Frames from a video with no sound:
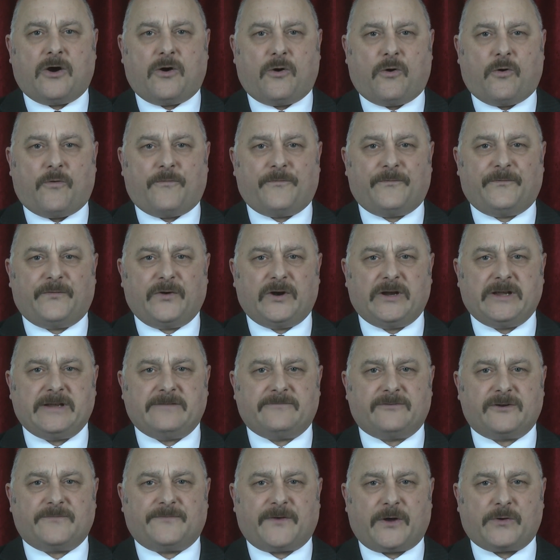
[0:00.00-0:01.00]
or
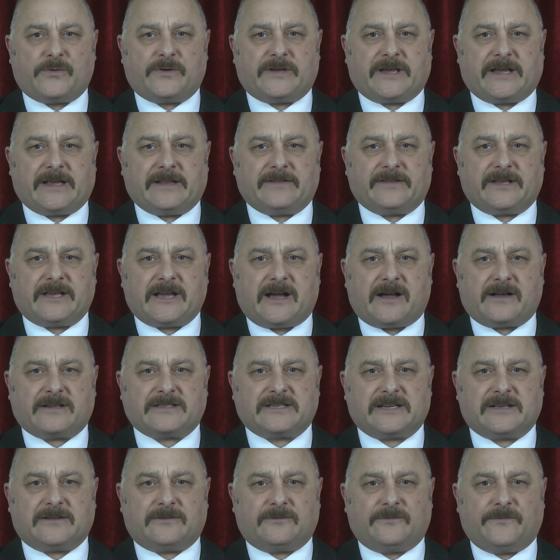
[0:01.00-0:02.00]
fully revoking the
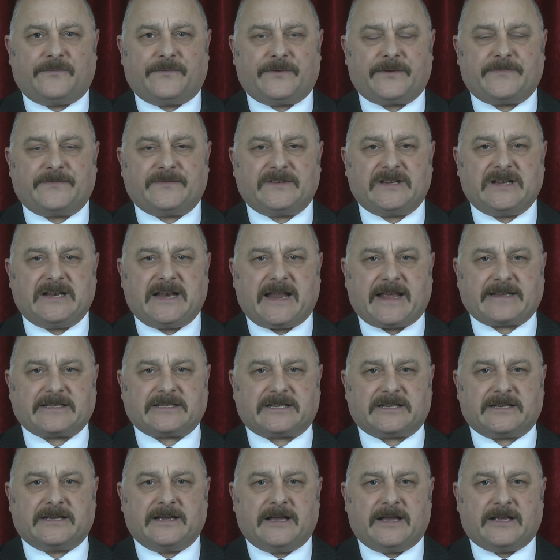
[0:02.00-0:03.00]
Article 50
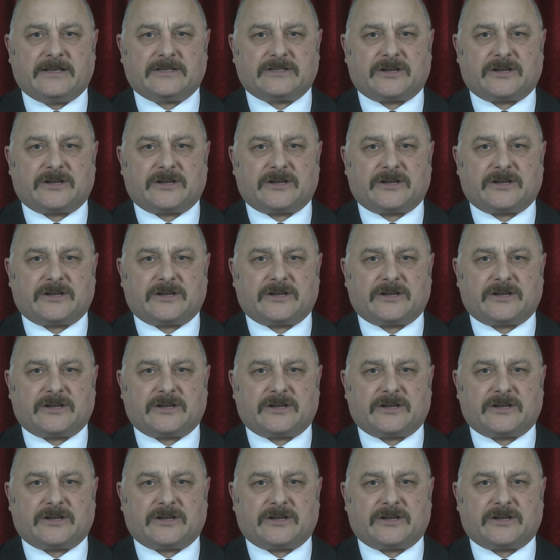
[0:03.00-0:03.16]
letter,